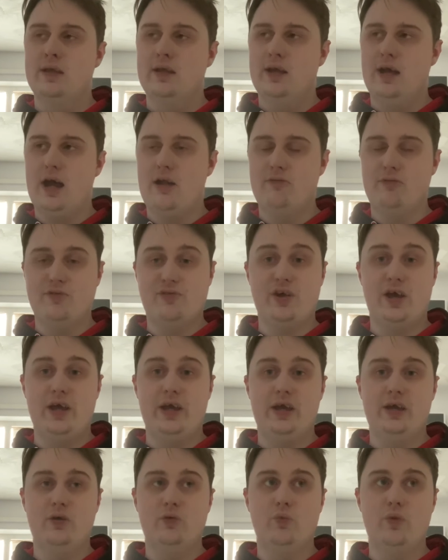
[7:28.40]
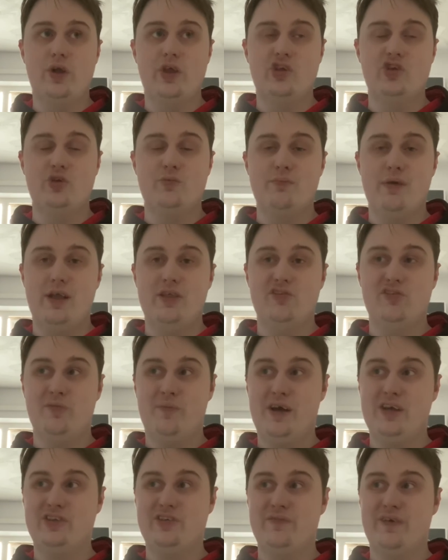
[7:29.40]
and retire, which meant
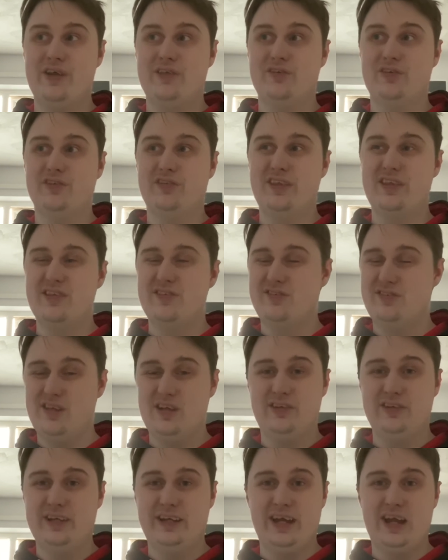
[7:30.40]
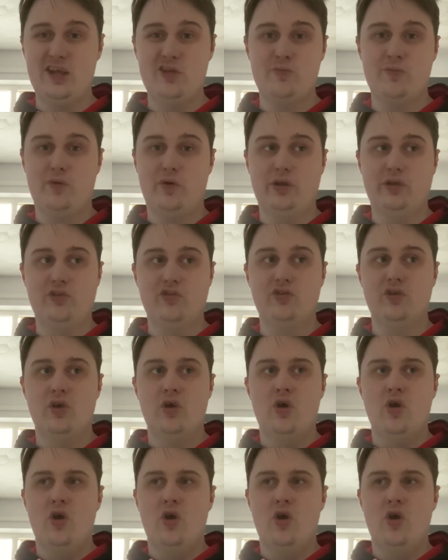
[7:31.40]
Sebastian Vettel still didn't get his points,